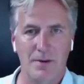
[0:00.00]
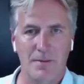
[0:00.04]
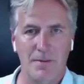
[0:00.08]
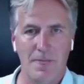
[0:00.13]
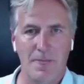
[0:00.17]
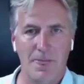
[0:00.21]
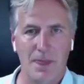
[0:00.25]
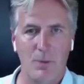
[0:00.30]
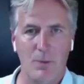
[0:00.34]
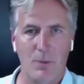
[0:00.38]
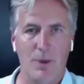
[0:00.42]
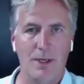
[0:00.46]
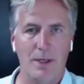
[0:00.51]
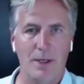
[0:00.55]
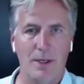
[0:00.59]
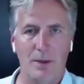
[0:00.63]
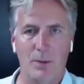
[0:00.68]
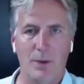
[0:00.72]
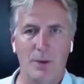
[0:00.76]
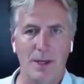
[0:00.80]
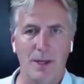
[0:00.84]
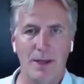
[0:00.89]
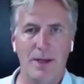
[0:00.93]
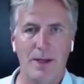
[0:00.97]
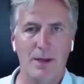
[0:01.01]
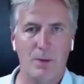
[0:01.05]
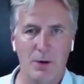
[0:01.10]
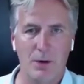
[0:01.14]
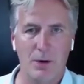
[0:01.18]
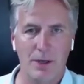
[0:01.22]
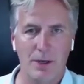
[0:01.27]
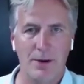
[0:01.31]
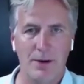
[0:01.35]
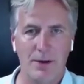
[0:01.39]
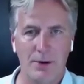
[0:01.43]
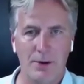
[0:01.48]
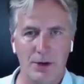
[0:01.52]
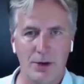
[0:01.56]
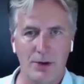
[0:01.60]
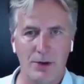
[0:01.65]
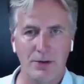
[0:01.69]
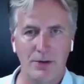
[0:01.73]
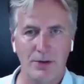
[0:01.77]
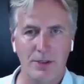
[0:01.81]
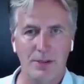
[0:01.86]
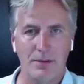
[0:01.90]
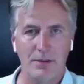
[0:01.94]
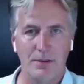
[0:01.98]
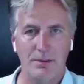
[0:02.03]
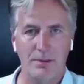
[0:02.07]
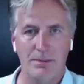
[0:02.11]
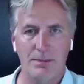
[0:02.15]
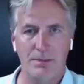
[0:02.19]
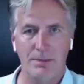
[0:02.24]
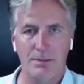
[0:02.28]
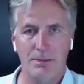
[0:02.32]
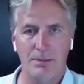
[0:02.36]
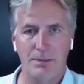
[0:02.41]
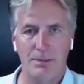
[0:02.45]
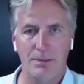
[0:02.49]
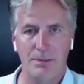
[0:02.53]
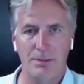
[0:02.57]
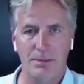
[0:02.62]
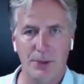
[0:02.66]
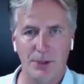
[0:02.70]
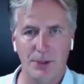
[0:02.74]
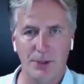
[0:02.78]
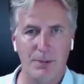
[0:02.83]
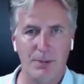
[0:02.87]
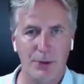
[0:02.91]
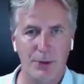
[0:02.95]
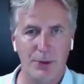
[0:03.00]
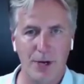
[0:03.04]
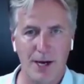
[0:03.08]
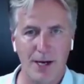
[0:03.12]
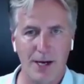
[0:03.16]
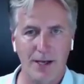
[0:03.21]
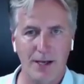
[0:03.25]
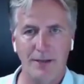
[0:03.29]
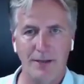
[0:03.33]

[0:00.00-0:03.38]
wanted to win that award on their own as a point of pride.